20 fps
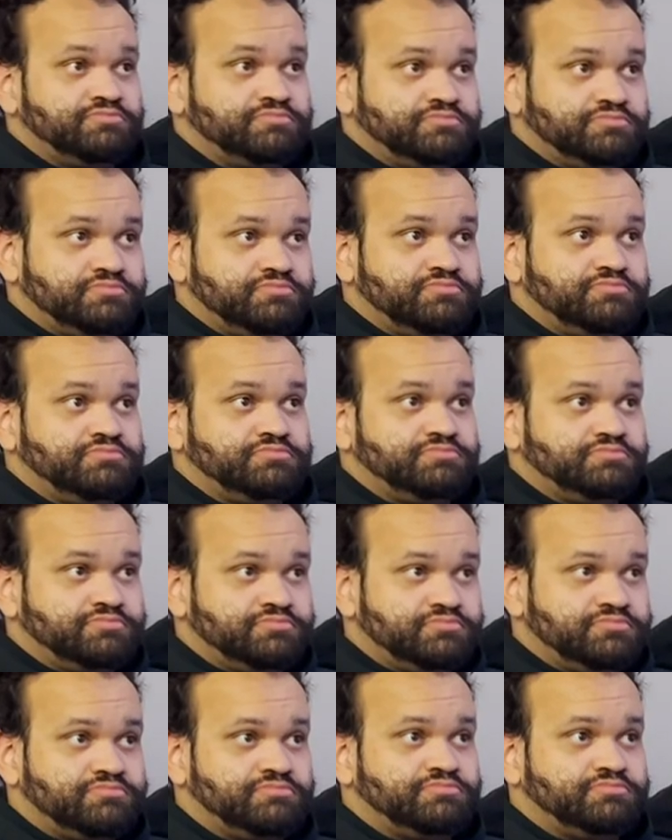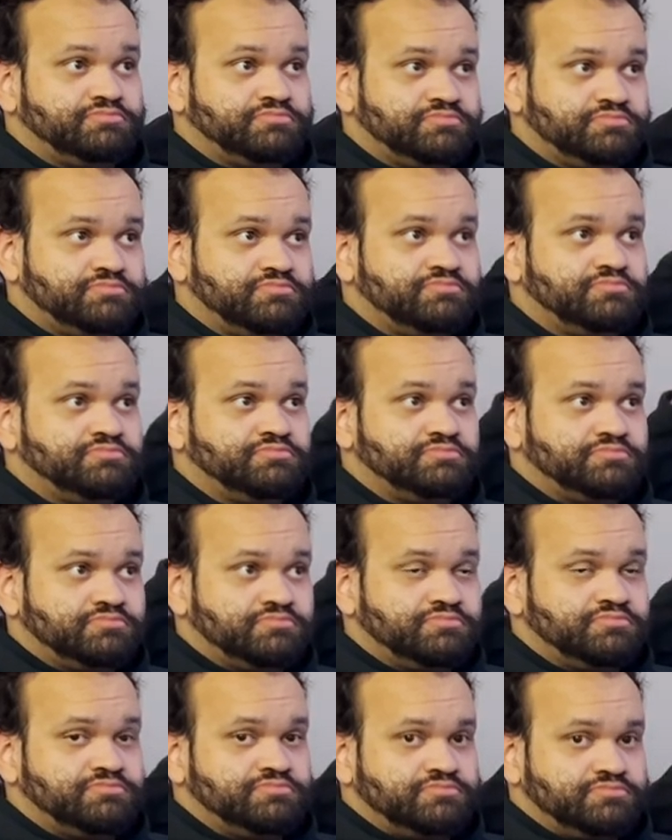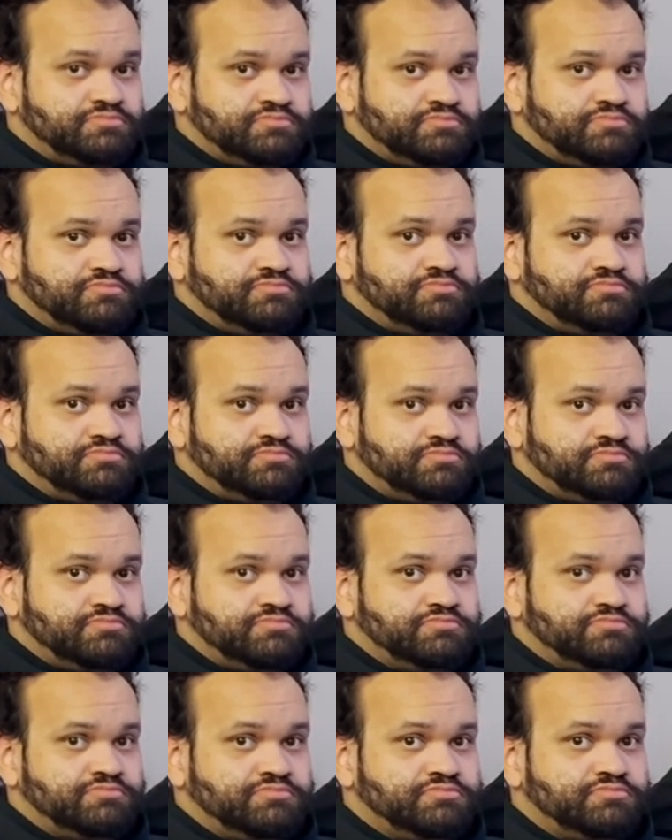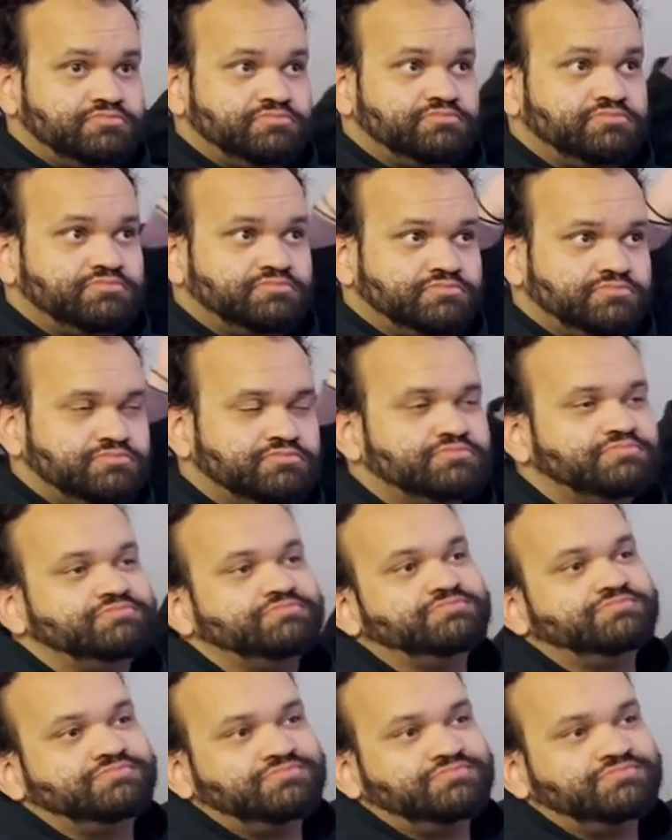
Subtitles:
The person shown says nothing.